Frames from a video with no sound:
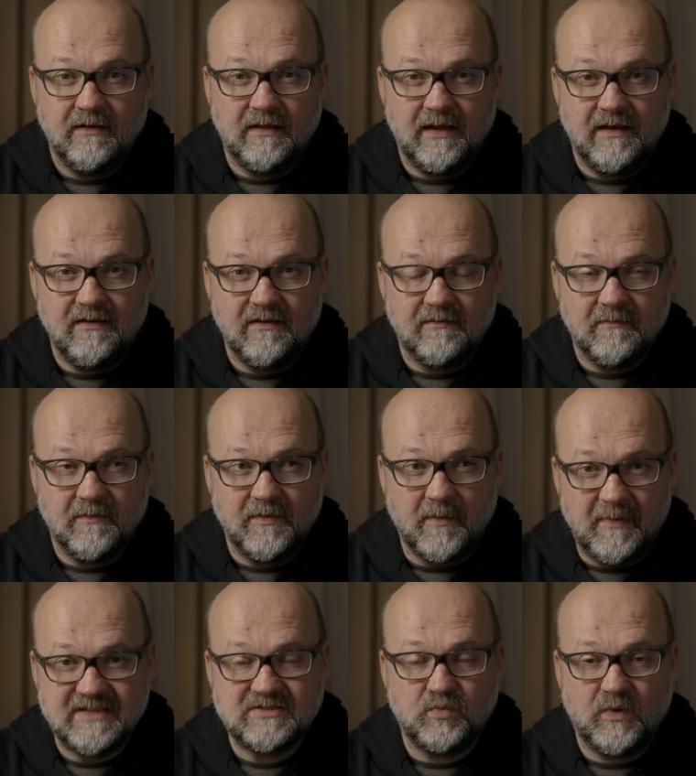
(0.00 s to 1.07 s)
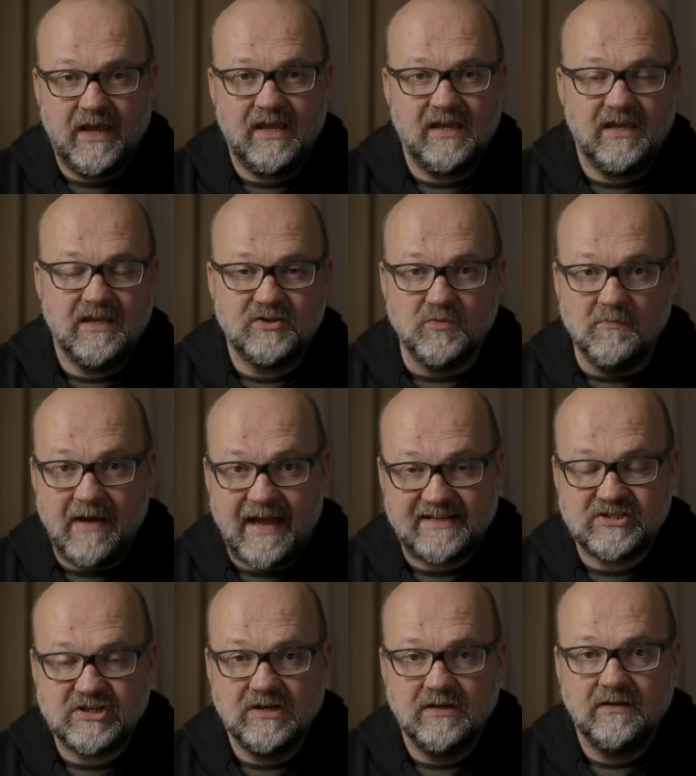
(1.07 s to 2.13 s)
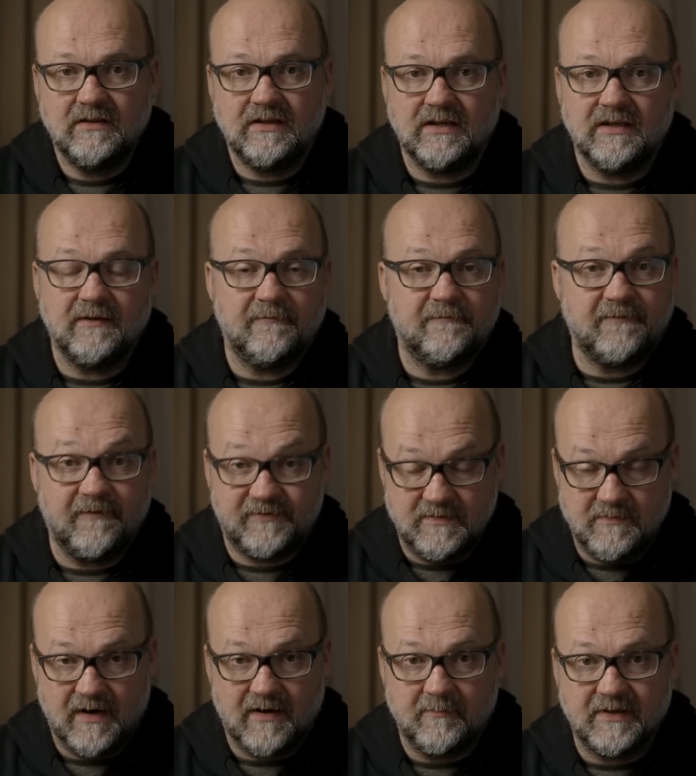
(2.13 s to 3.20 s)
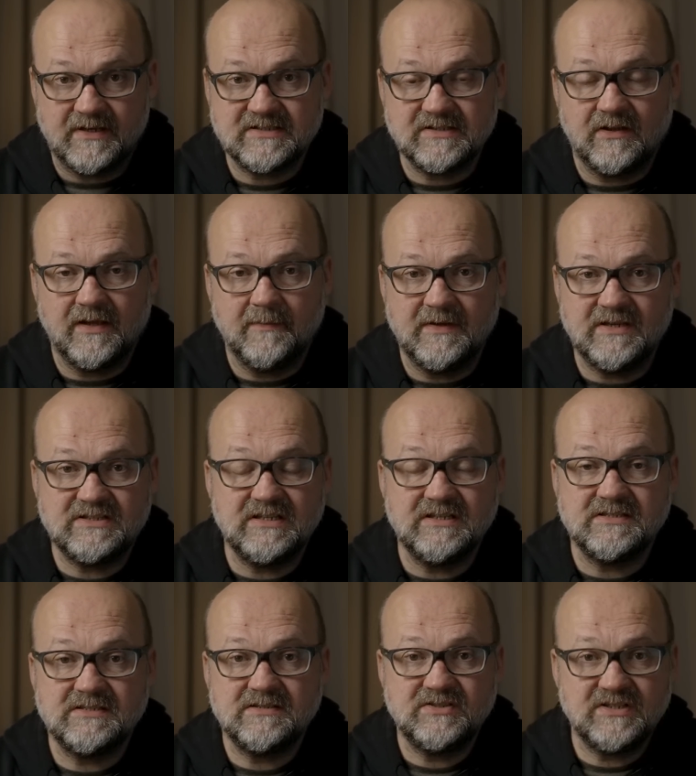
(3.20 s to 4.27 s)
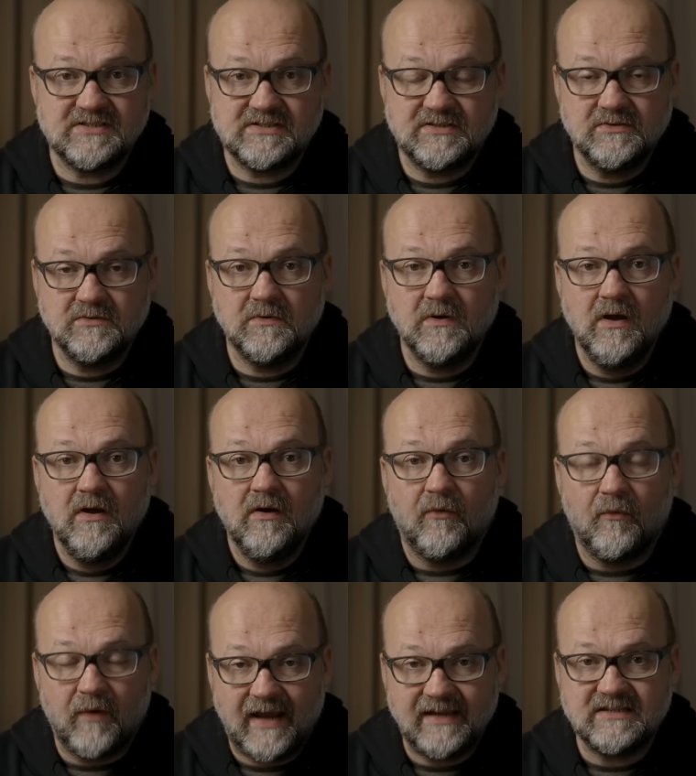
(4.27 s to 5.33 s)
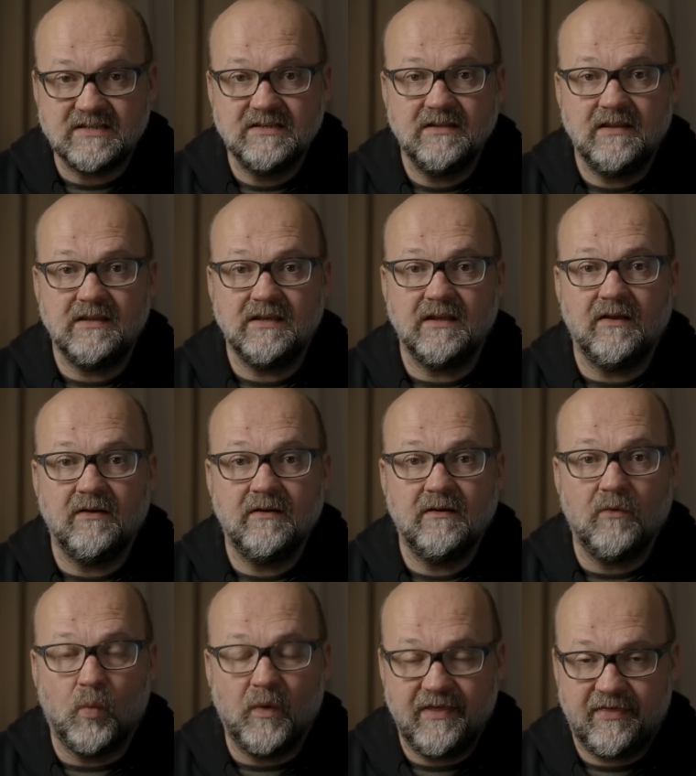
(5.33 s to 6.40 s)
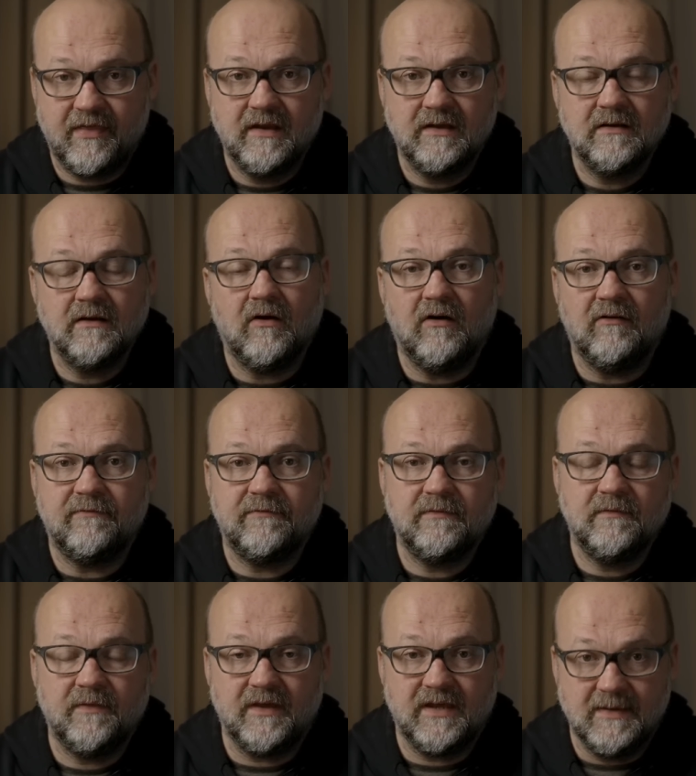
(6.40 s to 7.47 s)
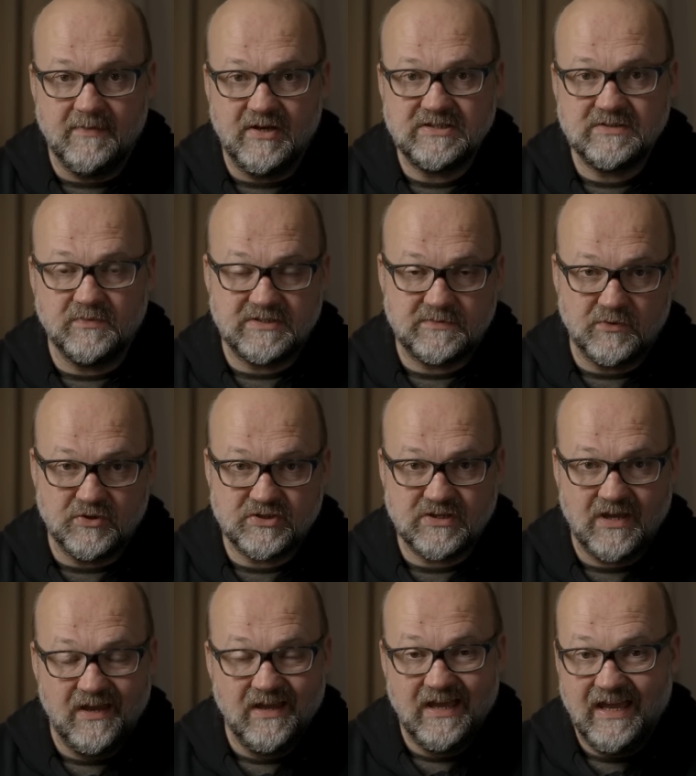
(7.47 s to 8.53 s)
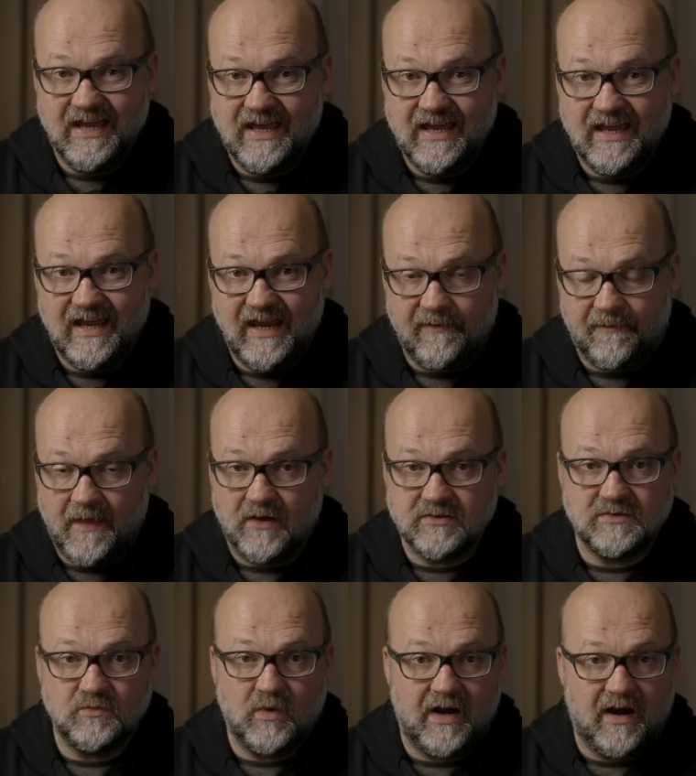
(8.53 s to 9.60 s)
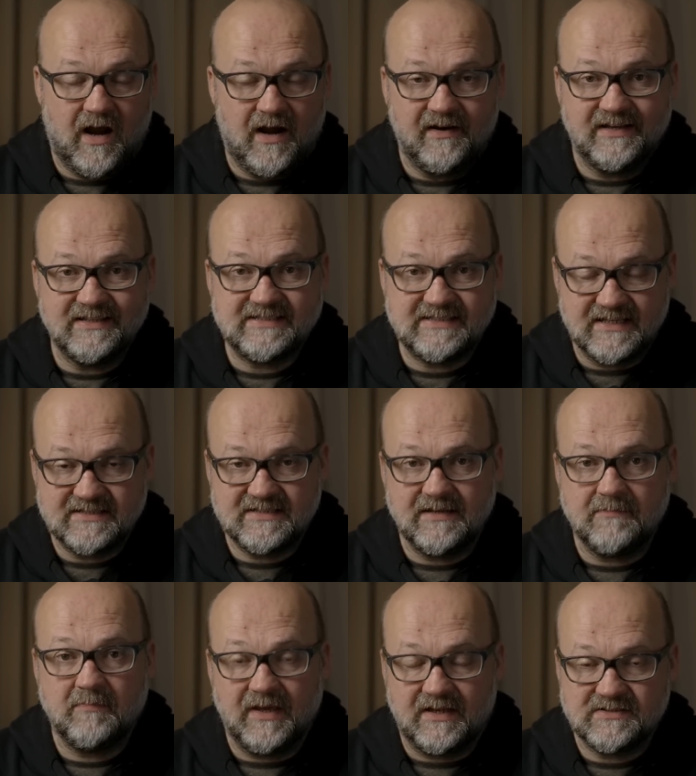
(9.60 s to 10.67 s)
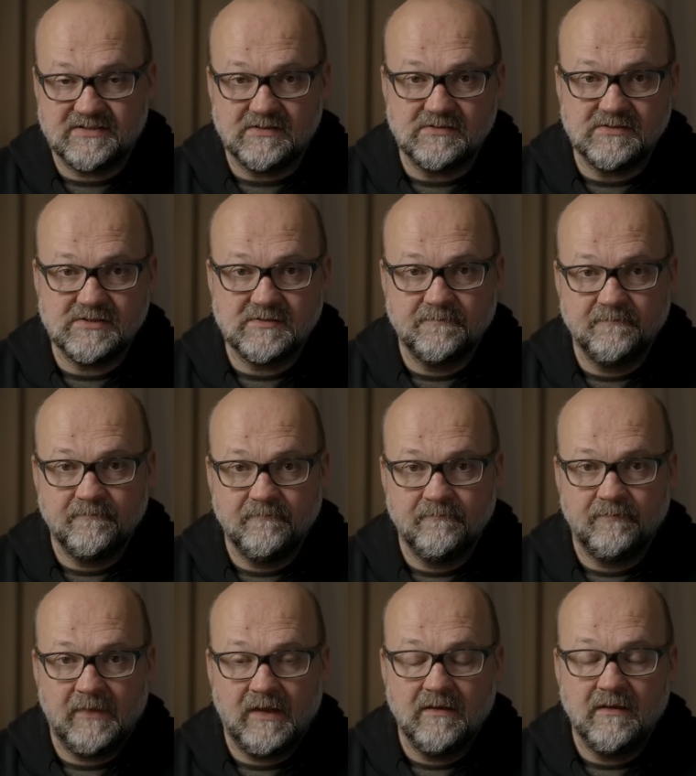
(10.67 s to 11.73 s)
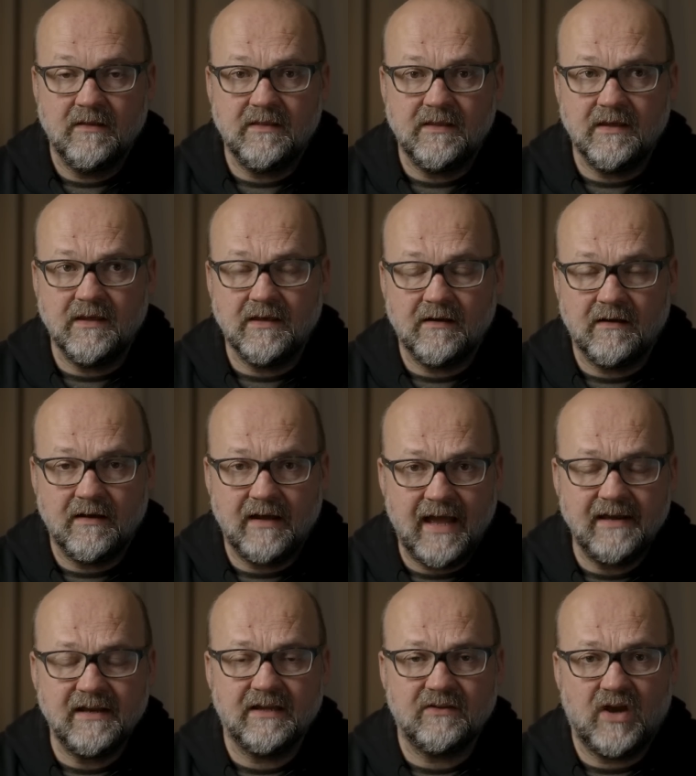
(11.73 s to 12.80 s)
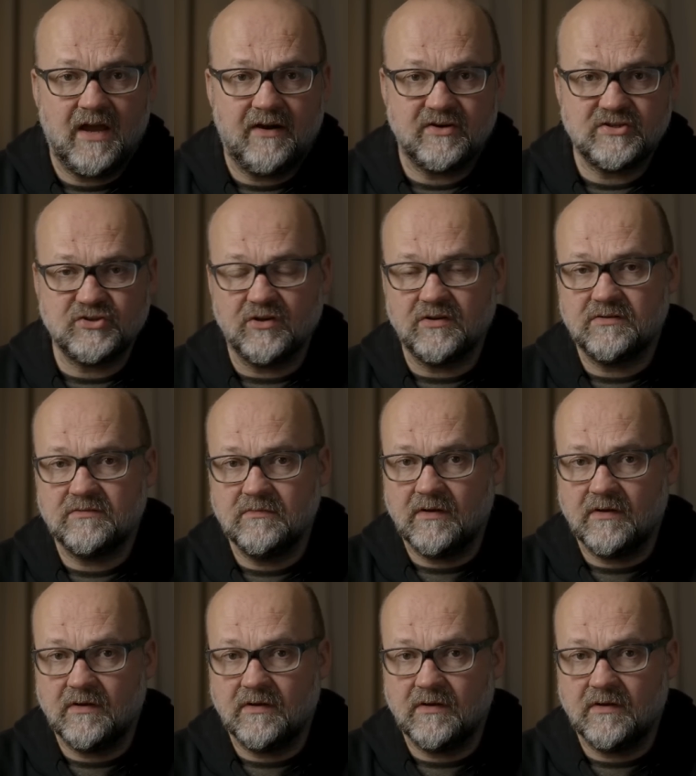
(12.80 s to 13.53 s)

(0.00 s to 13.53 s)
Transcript: And the best way to match the 50 megapixel image is just to write the width of the image, which was 8160 pixels. The handheld high-res shot